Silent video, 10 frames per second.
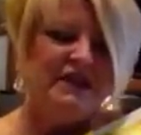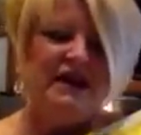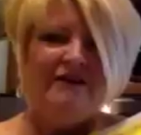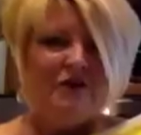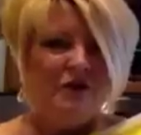
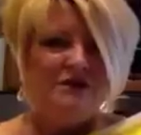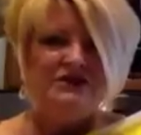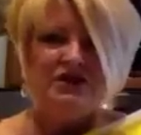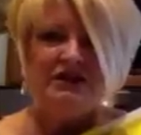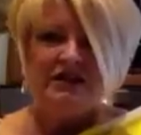Of course,
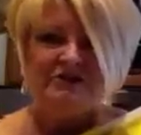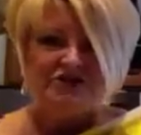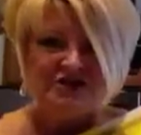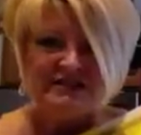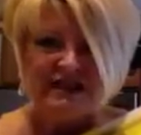you can always
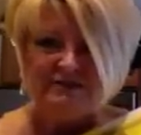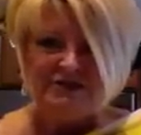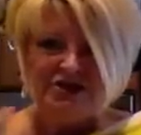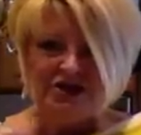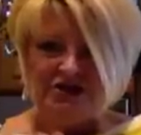just tell them
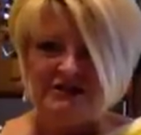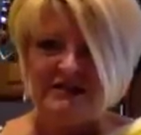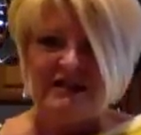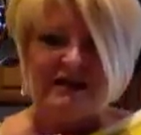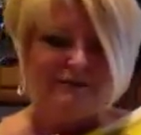to turn to
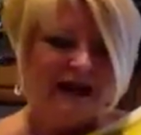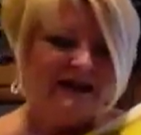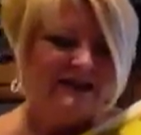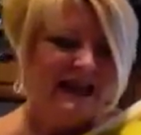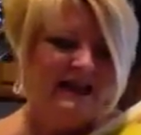the back
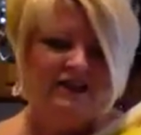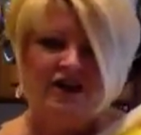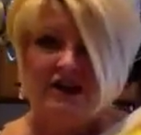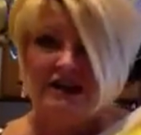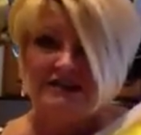of the
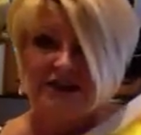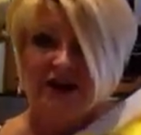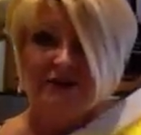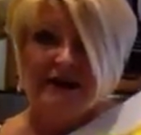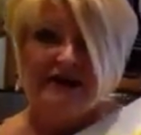catalog and
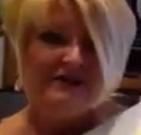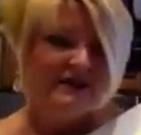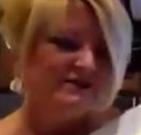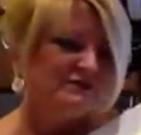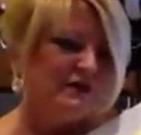talk about it
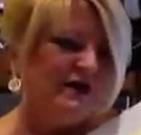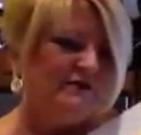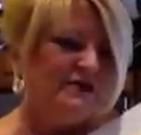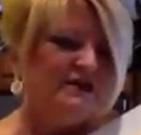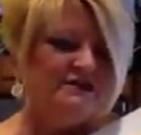there as
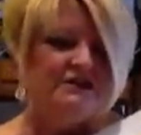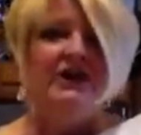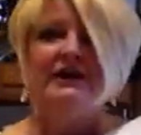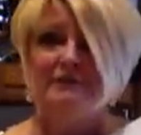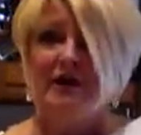well.
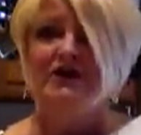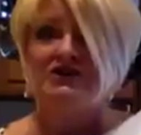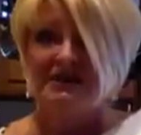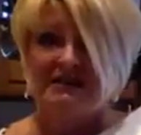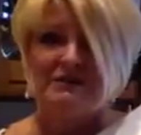Starting in
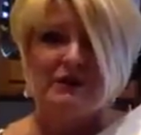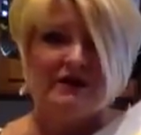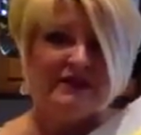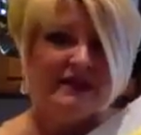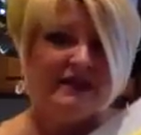March, that's
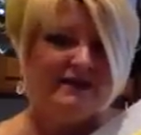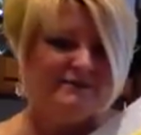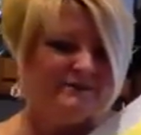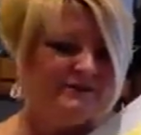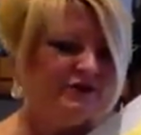where the
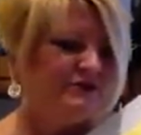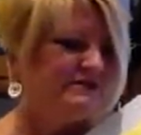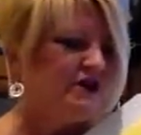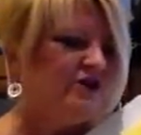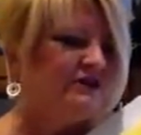new
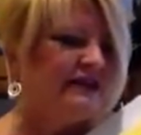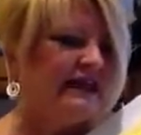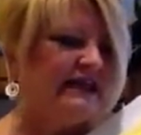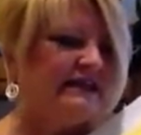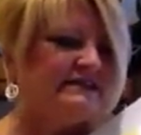consultant
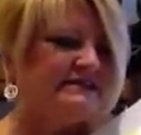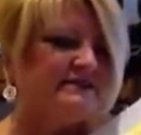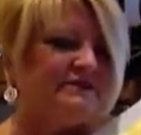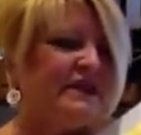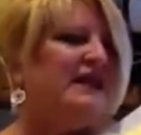kit is.
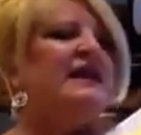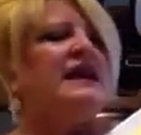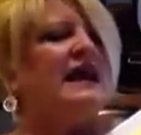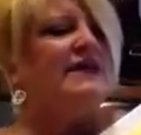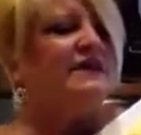
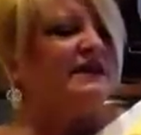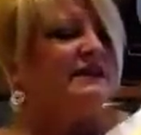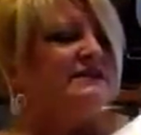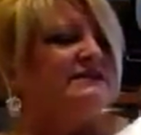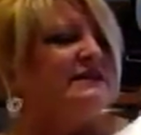And then
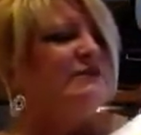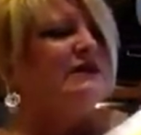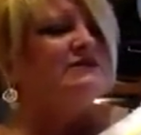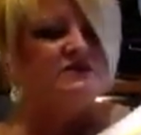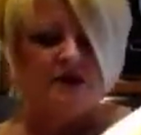let's see, what
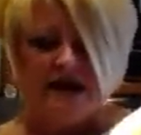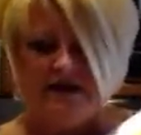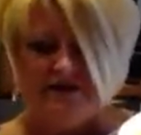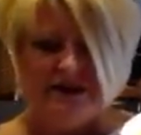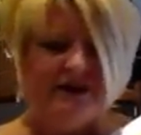else do I
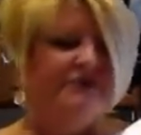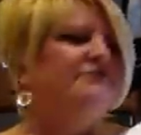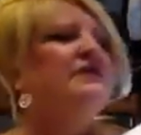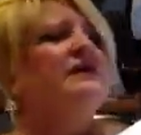have in here?